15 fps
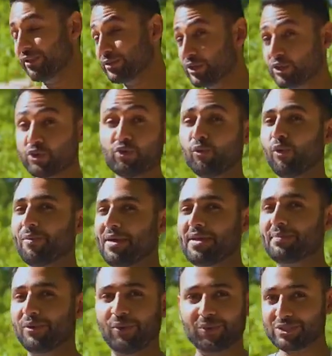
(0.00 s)
there is a new
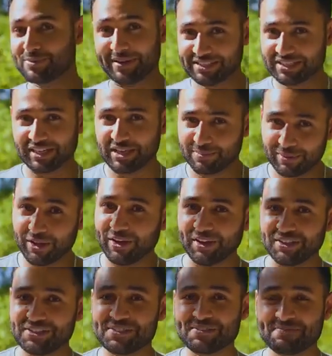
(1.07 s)
wallpaper automatically
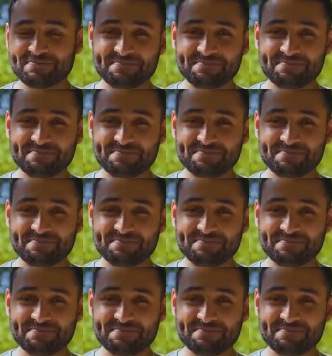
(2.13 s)
applied.